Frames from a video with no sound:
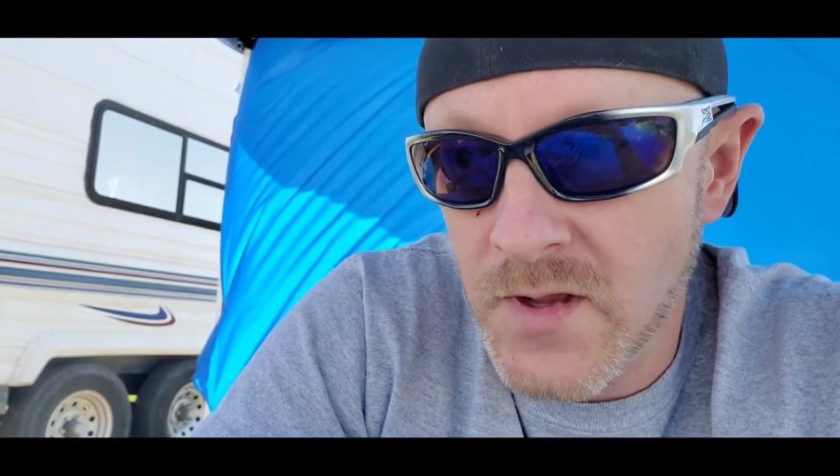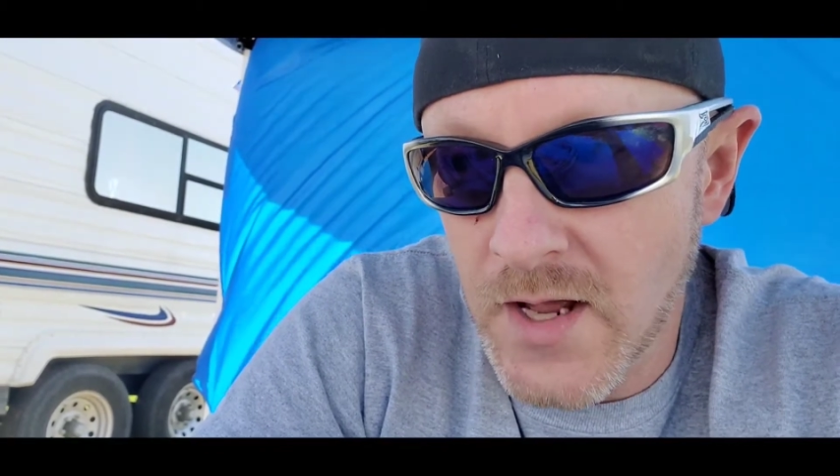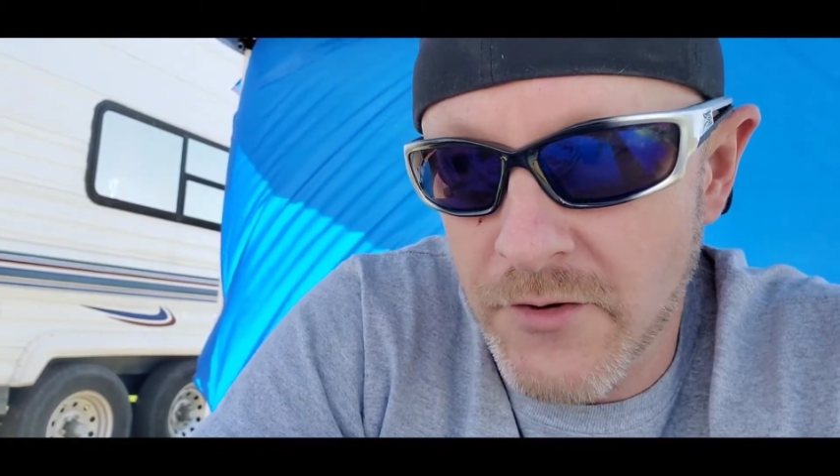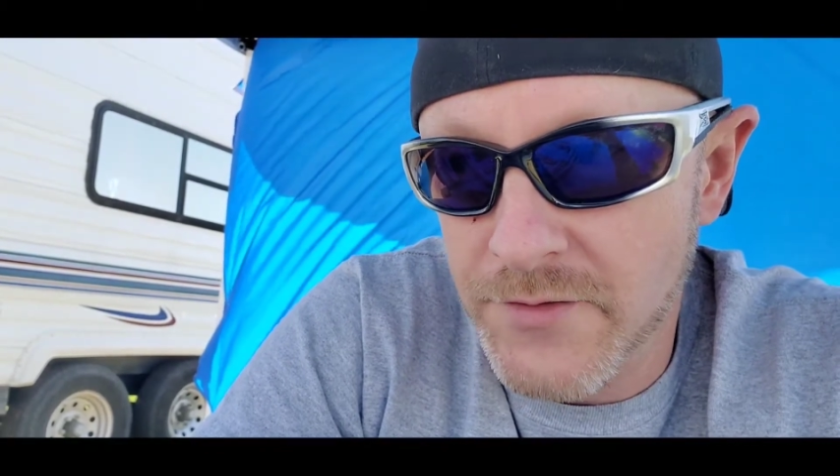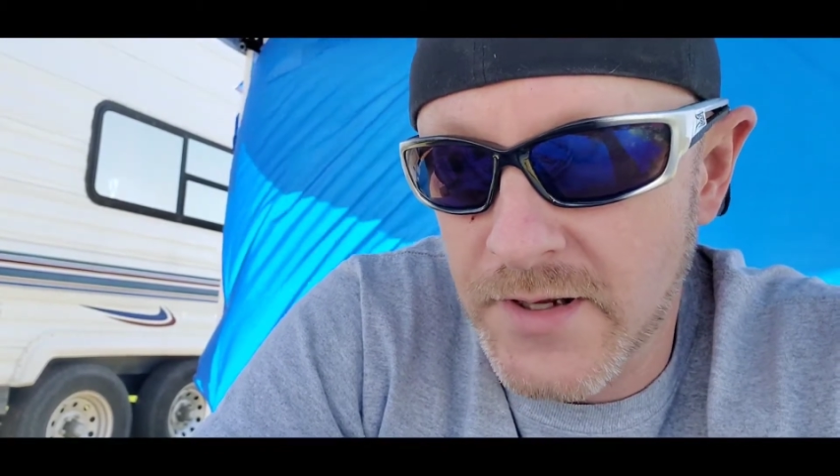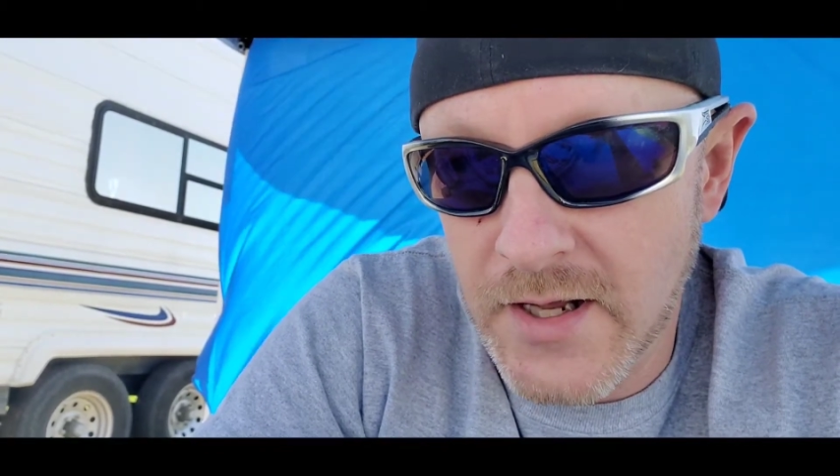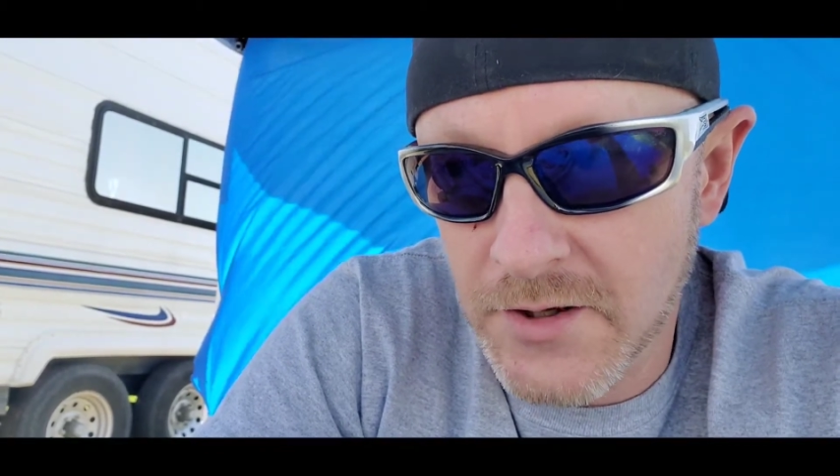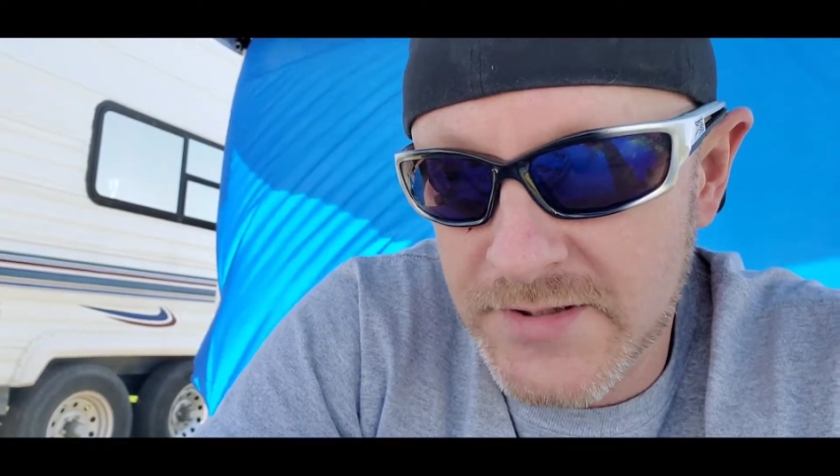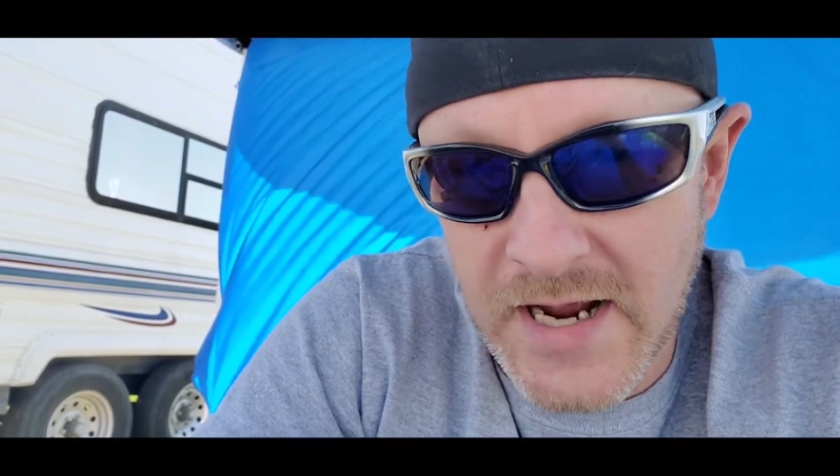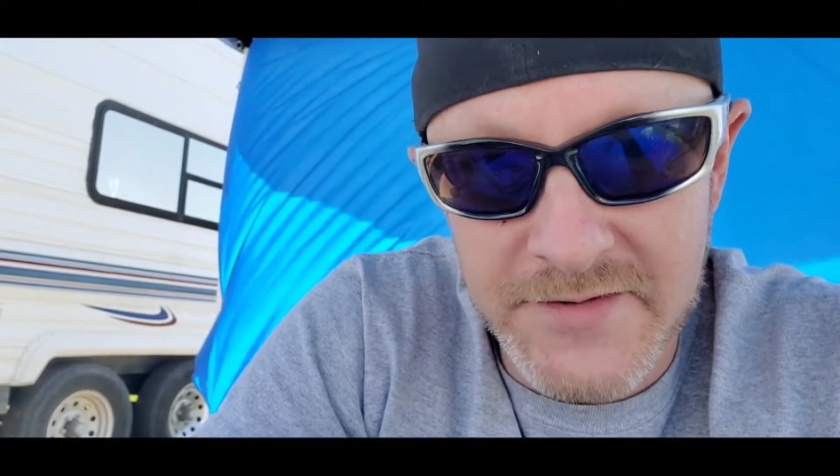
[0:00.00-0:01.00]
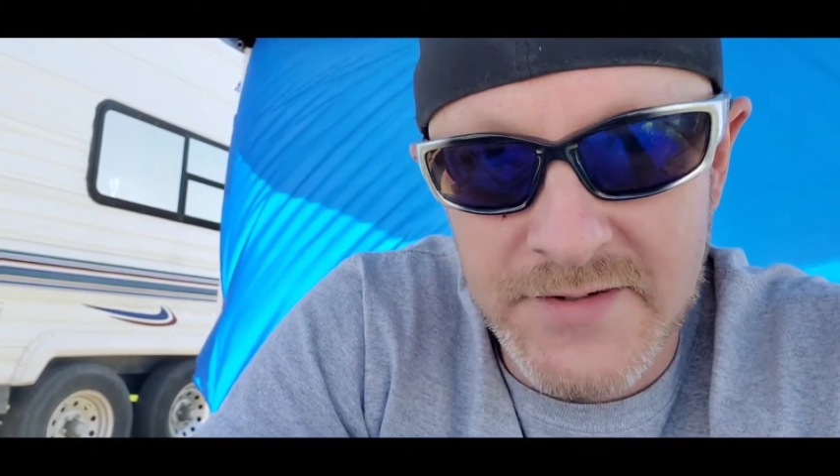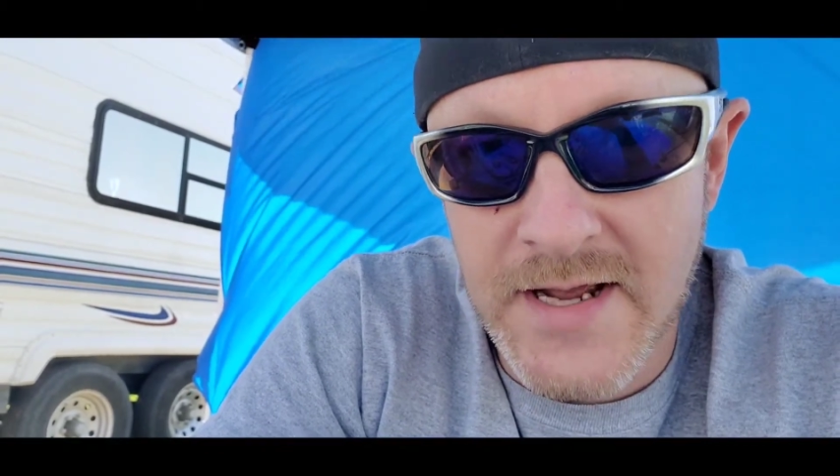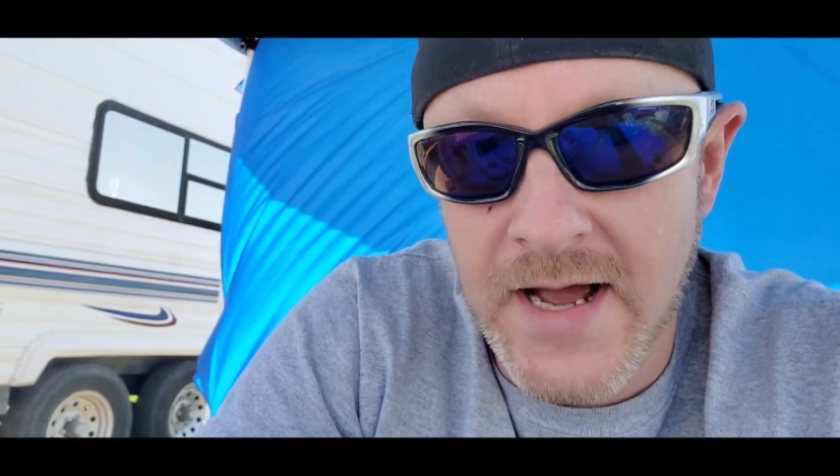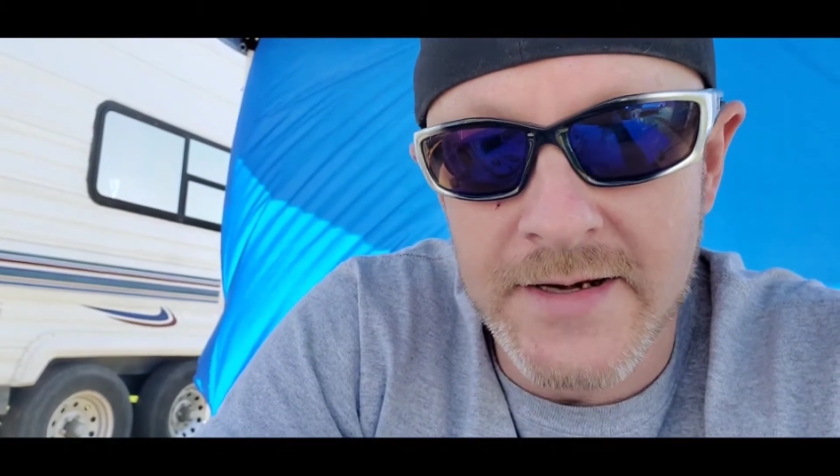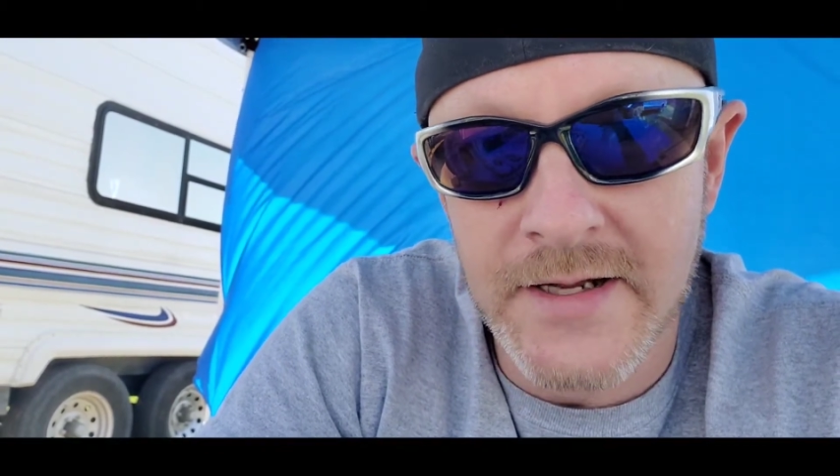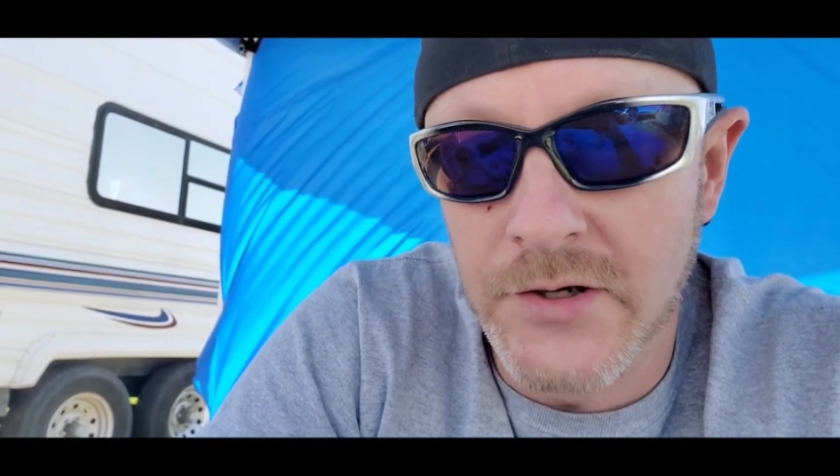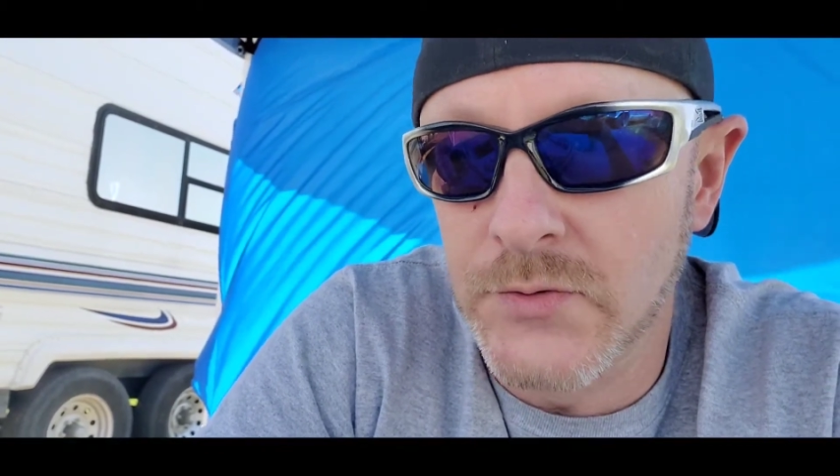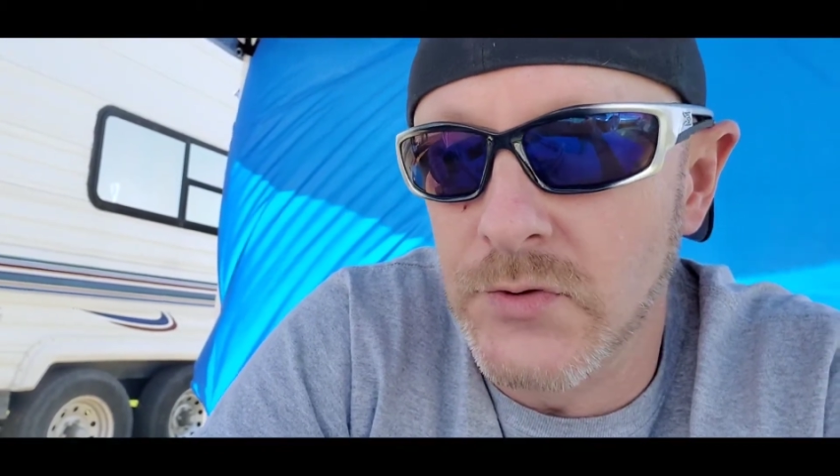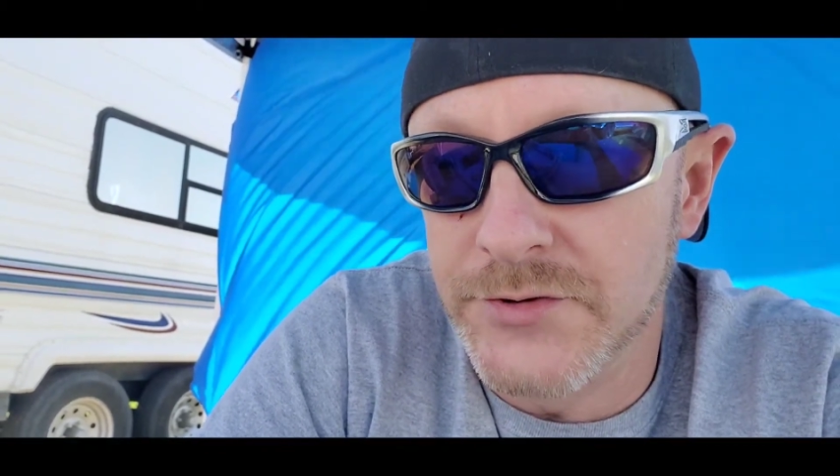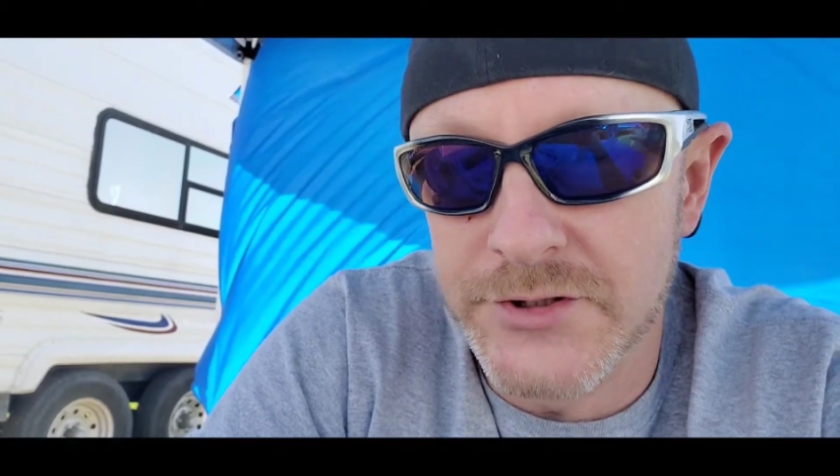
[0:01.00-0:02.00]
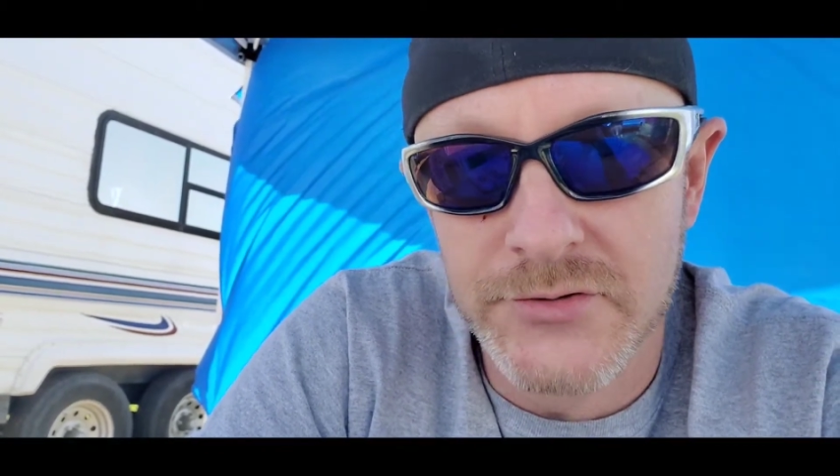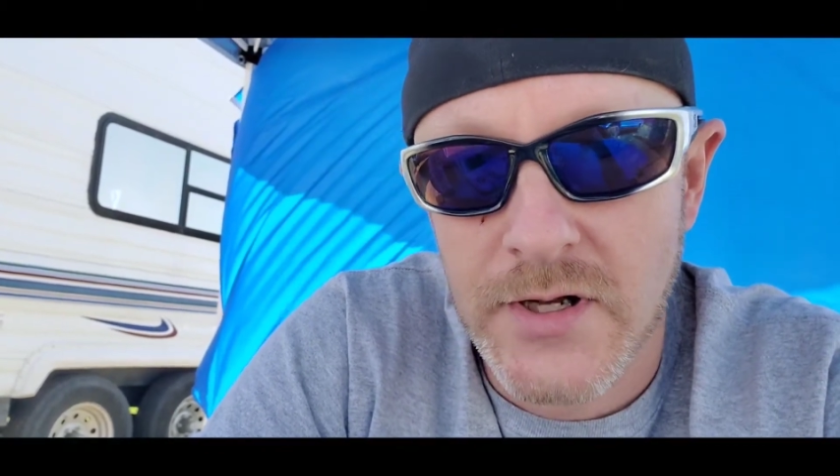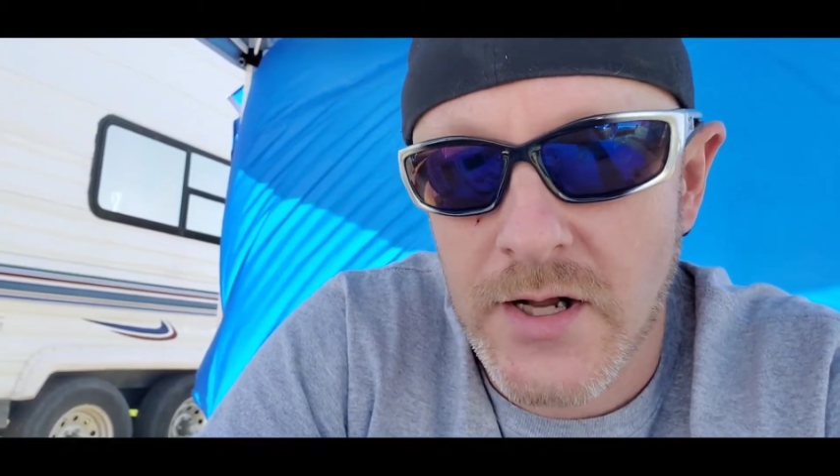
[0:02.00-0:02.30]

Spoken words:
Everything else I set identical, just